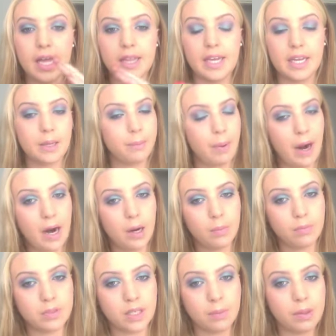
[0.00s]
They're
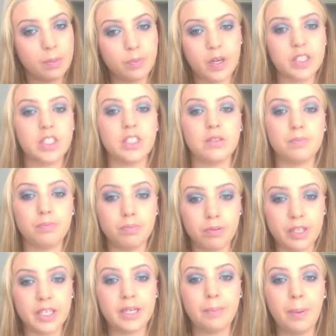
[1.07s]
some of the brushes are
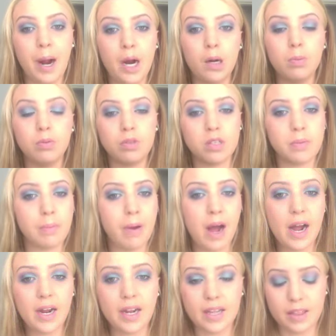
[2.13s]
pretty comparable to
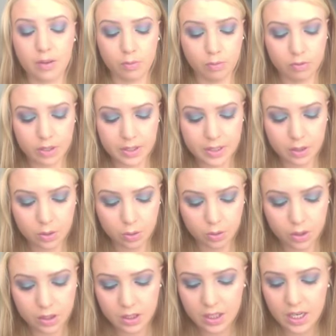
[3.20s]
MAC, and they're really
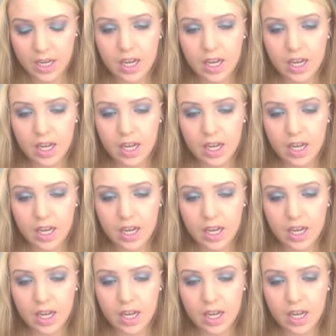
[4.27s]
good.